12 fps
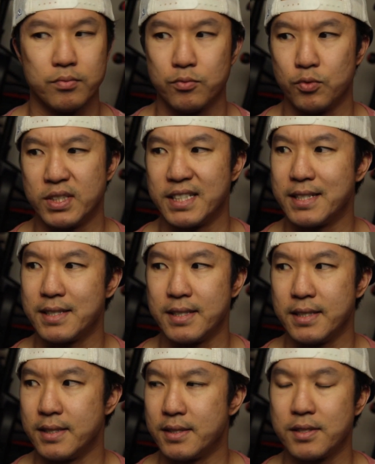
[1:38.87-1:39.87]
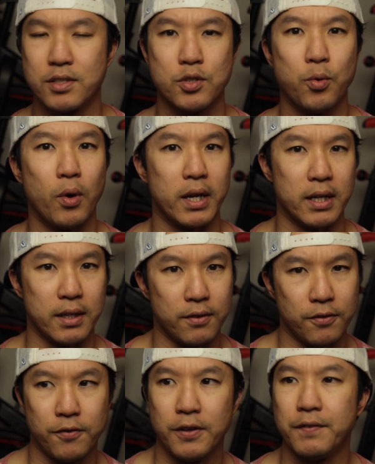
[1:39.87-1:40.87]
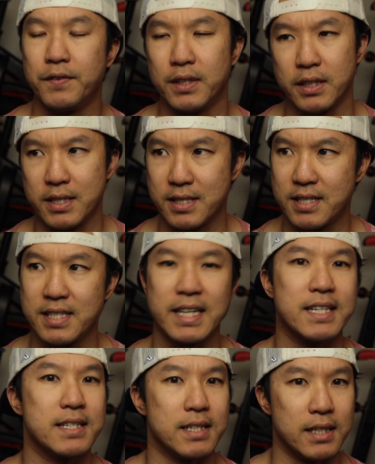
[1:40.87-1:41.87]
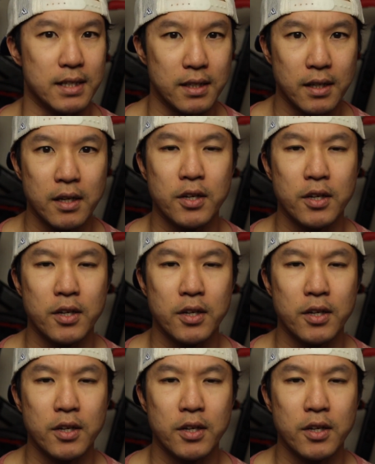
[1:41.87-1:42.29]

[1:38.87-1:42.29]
resistance 20, 50, 60,